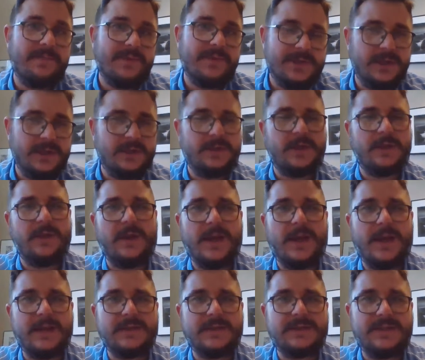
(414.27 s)
particularly in the
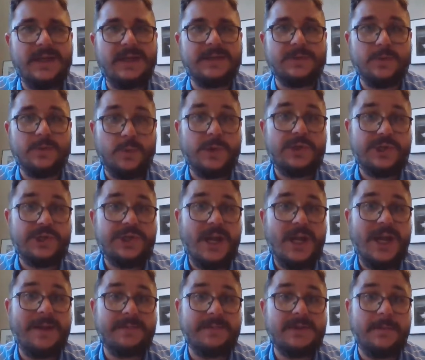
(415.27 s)
United States, was
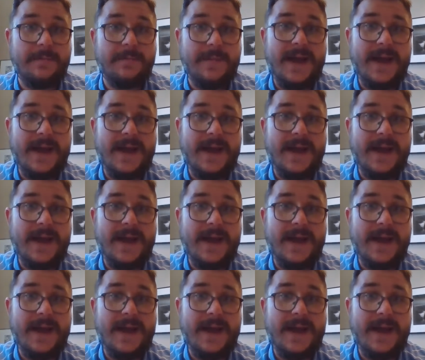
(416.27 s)
shaped